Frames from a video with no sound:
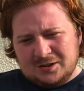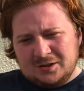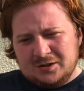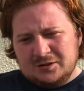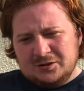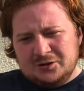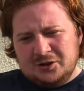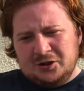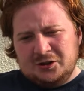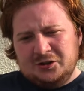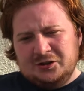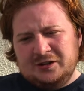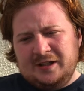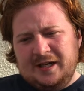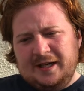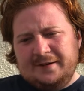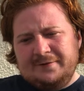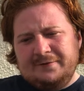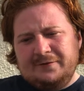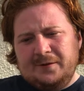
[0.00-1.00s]
search your
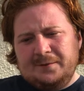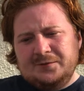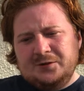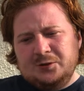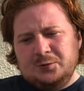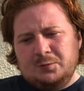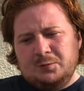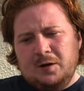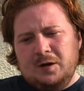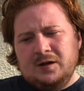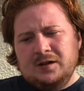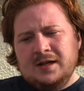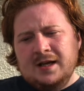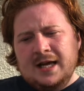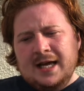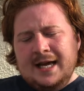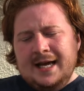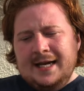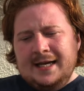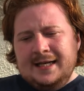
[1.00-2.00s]
deck for up to one
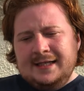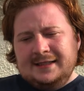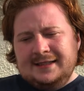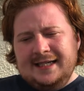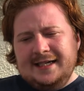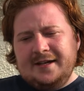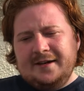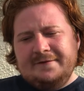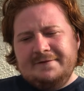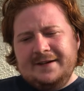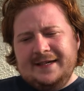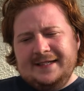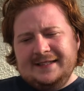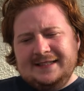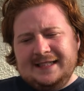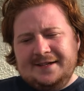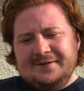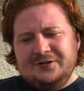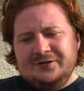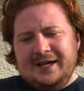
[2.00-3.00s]
Seeker Fang
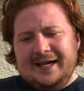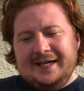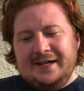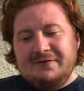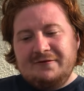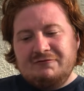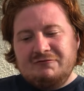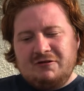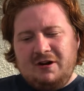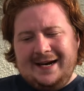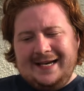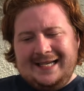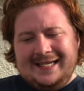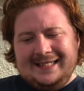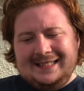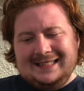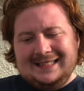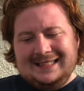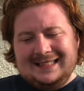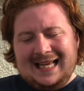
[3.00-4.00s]
Saber Dragon, ride it
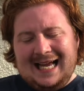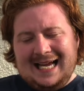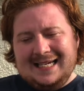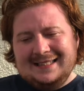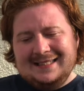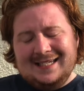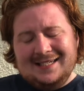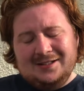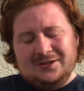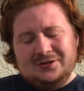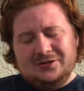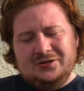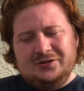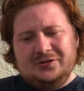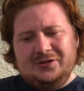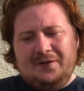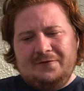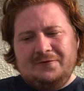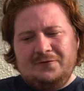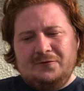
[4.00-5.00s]
as stand, and
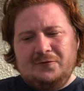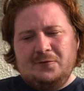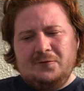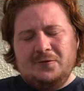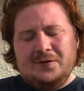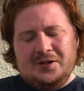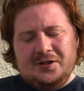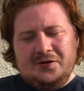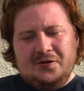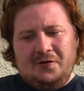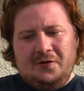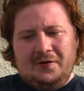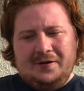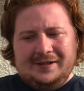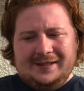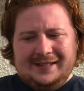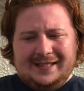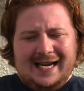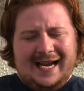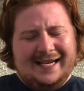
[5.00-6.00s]
shuffle your
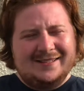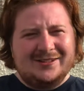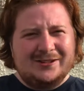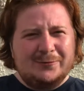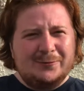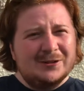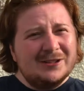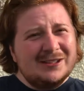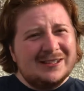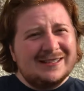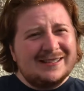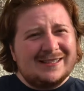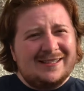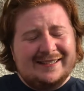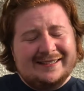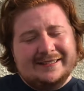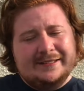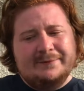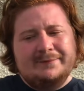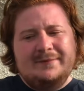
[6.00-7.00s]
deck. So what's this
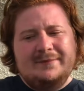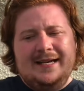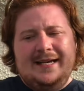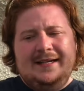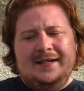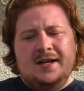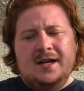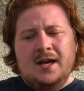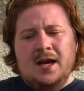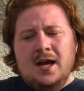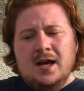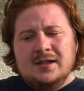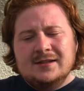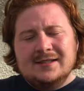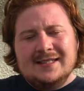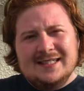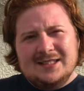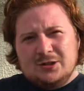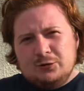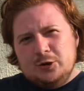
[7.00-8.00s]
going to mean?
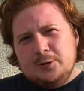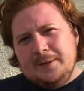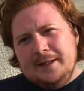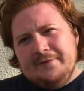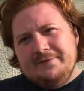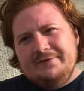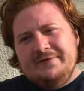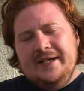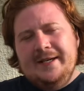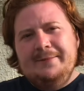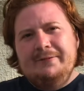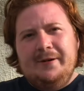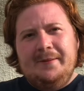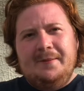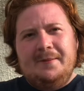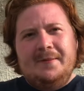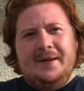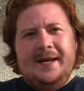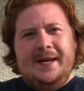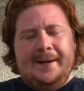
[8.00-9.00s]
So let's talk about V
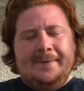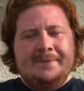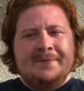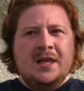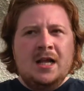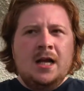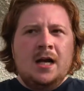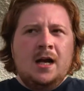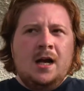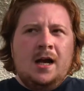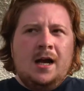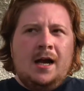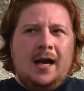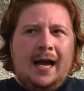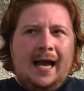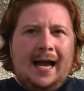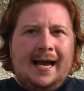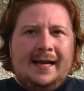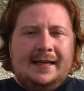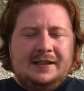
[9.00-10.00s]
Premium here,
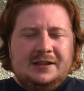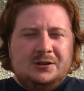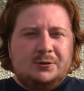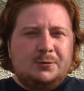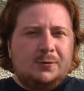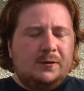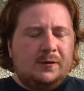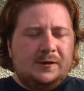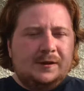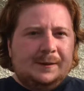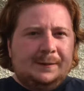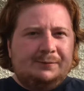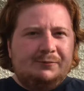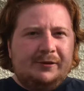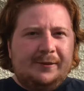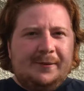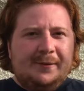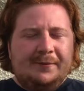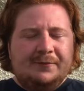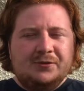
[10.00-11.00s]
and as well in
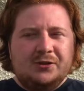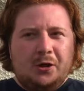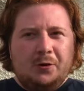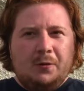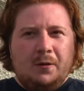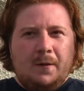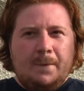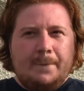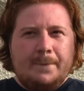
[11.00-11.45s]
Premium. So